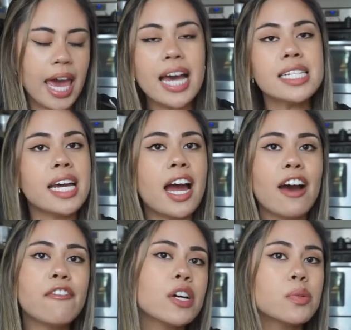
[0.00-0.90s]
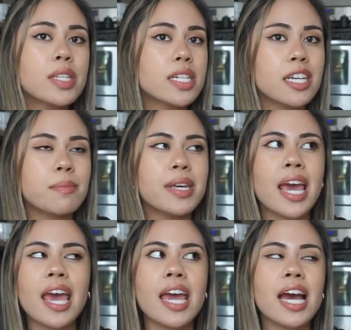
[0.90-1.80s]
And I have worked with Teami
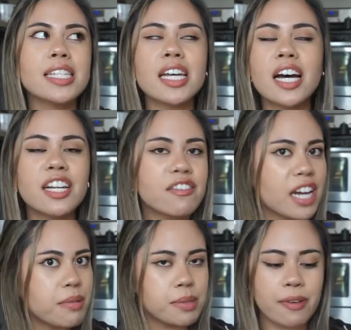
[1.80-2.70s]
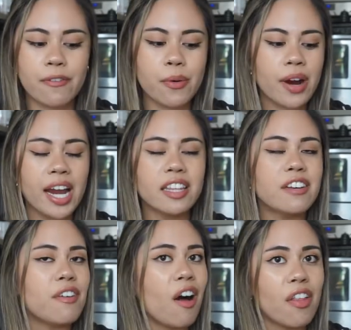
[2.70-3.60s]
a ton of times before. I
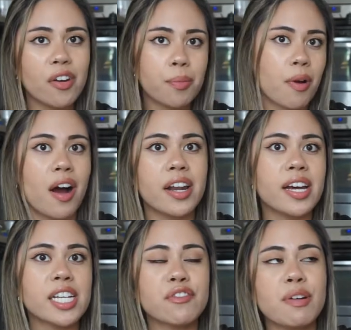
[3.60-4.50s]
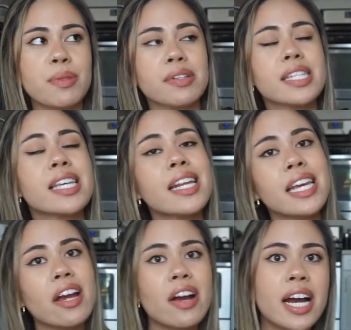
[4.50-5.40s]
love all their products, from their
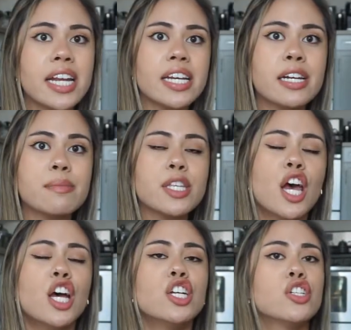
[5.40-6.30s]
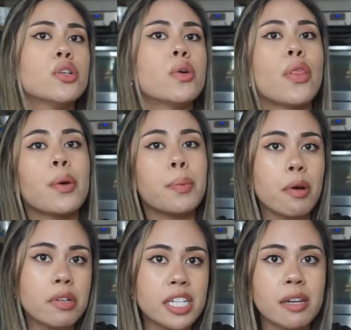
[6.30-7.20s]
skincare items to their
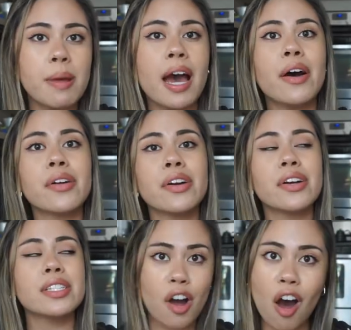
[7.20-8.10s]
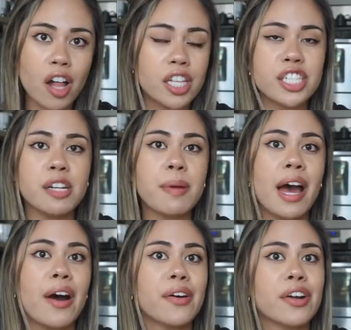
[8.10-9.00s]
protein powders, collagen
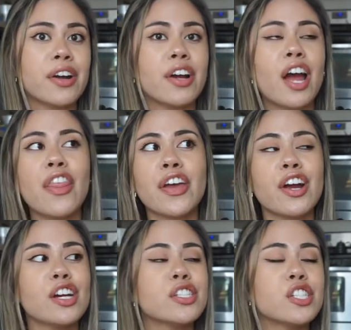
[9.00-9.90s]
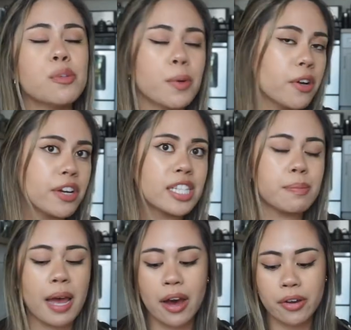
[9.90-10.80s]
powder, their super greens
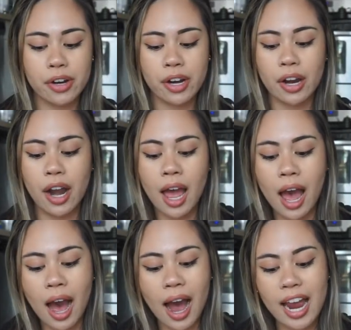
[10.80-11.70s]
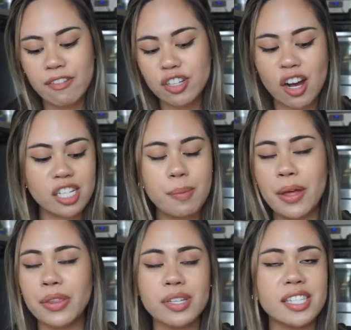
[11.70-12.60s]
powder. I have talked
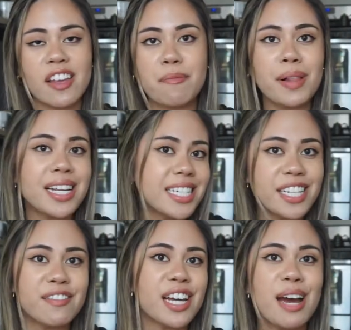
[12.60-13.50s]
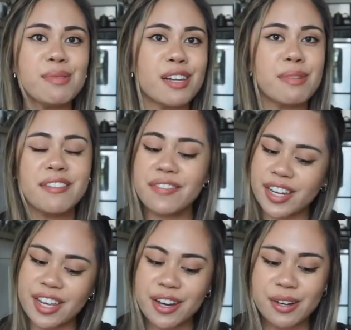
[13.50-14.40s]
about their stuff plenty of times on my
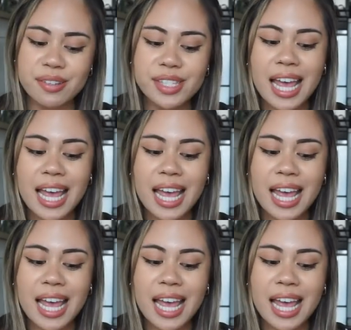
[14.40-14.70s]
videos.